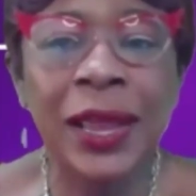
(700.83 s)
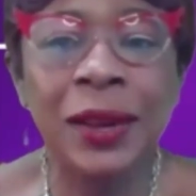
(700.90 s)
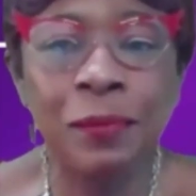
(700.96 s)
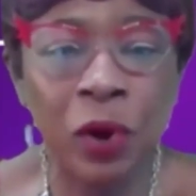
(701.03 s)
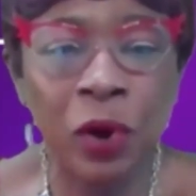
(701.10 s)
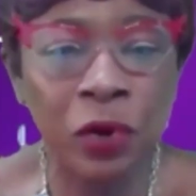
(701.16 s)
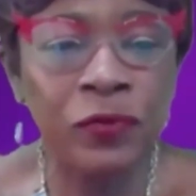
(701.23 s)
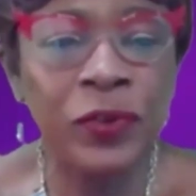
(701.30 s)
and
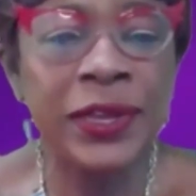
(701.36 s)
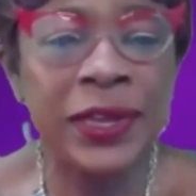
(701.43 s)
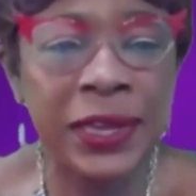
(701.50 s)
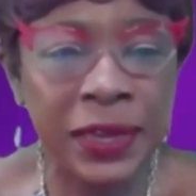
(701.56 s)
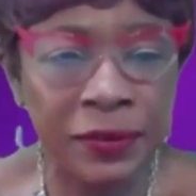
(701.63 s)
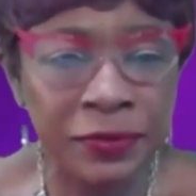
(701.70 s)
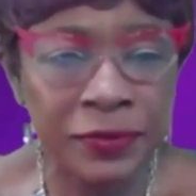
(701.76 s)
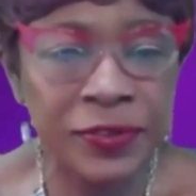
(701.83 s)
perfect
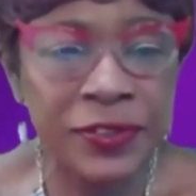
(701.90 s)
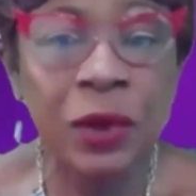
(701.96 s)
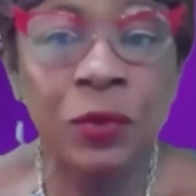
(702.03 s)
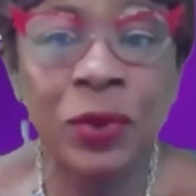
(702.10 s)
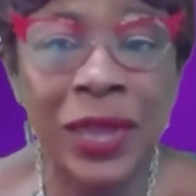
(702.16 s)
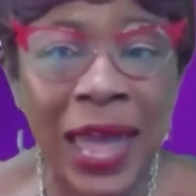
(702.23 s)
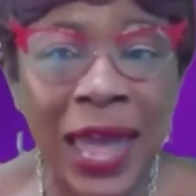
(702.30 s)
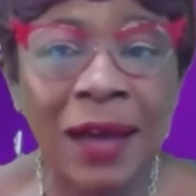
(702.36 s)
gifts that
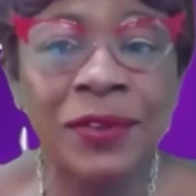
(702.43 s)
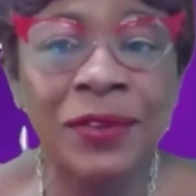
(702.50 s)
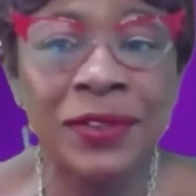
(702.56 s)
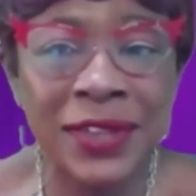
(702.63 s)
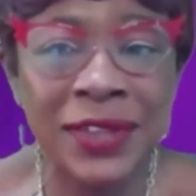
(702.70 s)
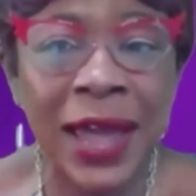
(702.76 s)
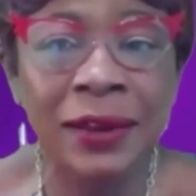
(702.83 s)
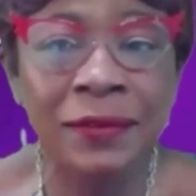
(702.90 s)
we have
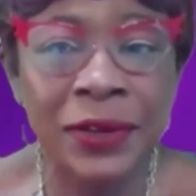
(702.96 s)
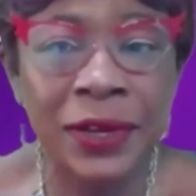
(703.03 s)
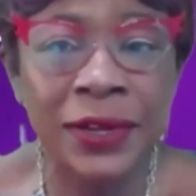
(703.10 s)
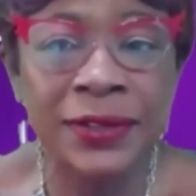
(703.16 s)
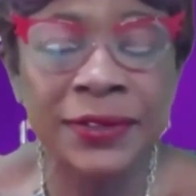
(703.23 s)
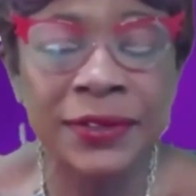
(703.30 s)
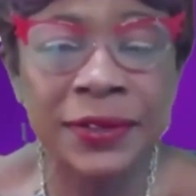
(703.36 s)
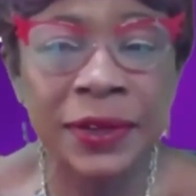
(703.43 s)
inside of
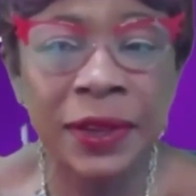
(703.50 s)
us.